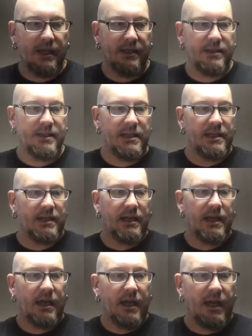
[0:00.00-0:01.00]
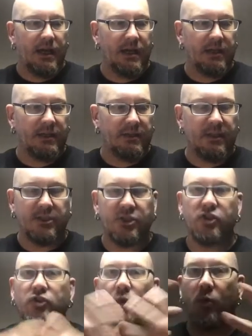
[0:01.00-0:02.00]
the
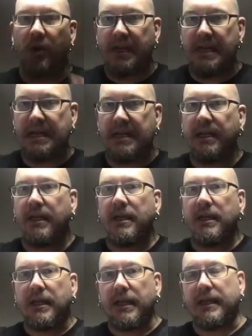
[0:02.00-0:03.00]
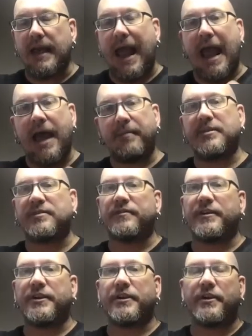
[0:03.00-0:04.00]
story and
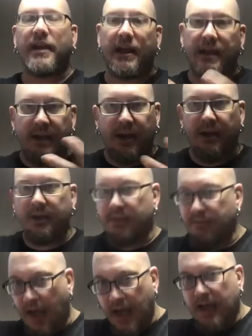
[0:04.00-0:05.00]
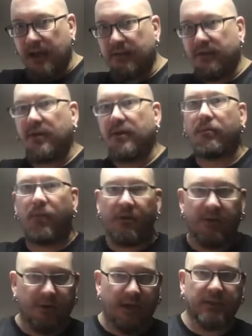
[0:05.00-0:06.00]
atmosphere and narrative of
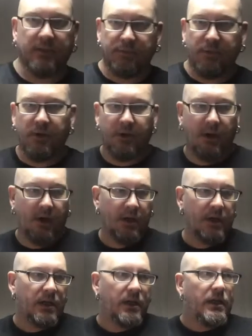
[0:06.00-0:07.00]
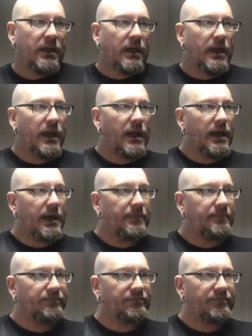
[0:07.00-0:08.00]
Marvel Crisis Protocol.
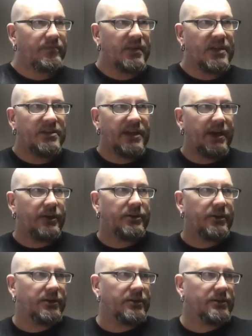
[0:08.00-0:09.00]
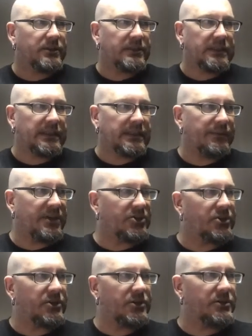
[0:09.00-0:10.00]
These characters and the
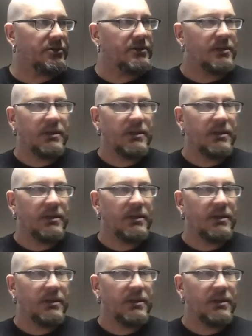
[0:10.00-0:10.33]
miniatures,